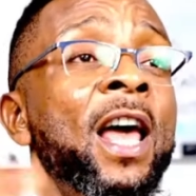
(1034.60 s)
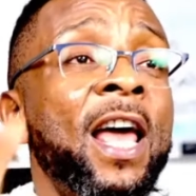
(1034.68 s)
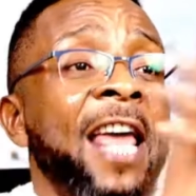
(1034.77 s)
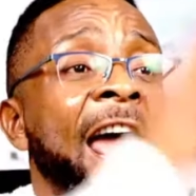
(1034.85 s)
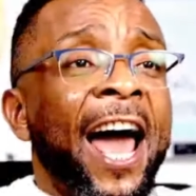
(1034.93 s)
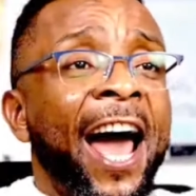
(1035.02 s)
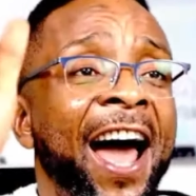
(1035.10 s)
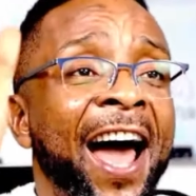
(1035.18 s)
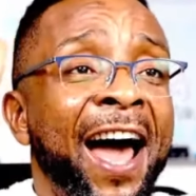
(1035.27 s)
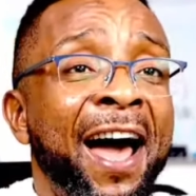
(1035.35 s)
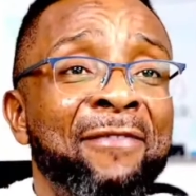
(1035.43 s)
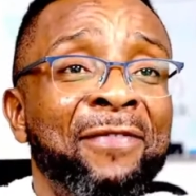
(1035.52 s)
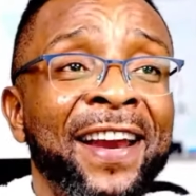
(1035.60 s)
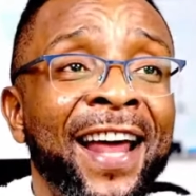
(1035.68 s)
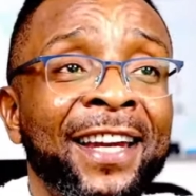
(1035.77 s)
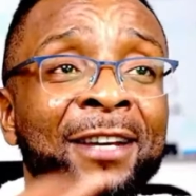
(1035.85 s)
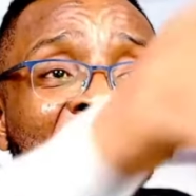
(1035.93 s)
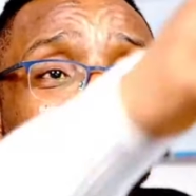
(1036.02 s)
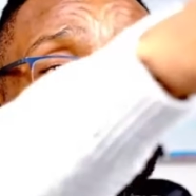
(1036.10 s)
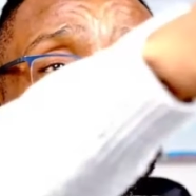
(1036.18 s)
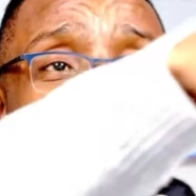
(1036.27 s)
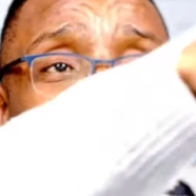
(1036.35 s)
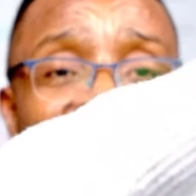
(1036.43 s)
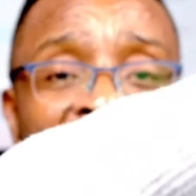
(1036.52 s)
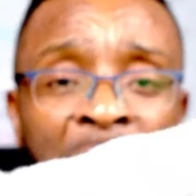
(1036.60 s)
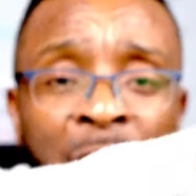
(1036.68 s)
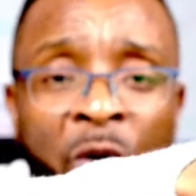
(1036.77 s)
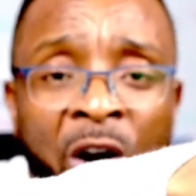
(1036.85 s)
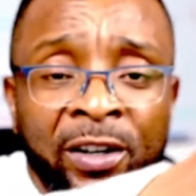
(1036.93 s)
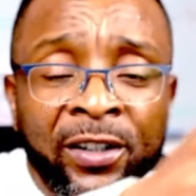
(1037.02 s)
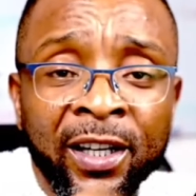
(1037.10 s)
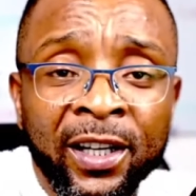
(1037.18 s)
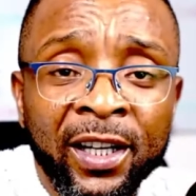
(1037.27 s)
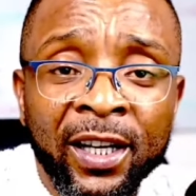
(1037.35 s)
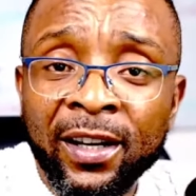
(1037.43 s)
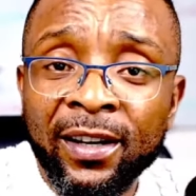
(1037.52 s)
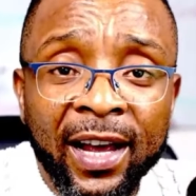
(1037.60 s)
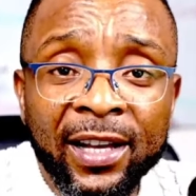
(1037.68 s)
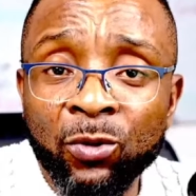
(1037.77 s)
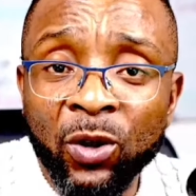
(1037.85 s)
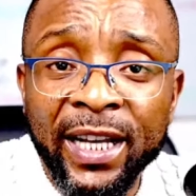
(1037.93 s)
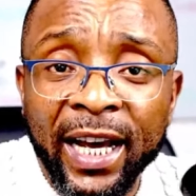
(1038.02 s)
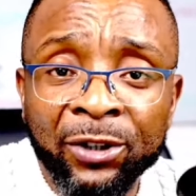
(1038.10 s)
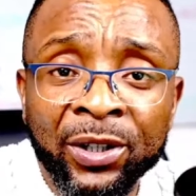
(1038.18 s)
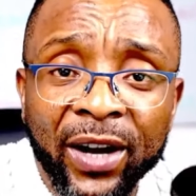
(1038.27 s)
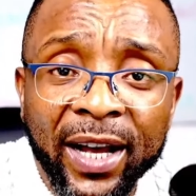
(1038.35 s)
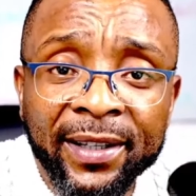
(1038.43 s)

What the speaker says: Yeah, finally, of course. We got one. That's what they are doing right now.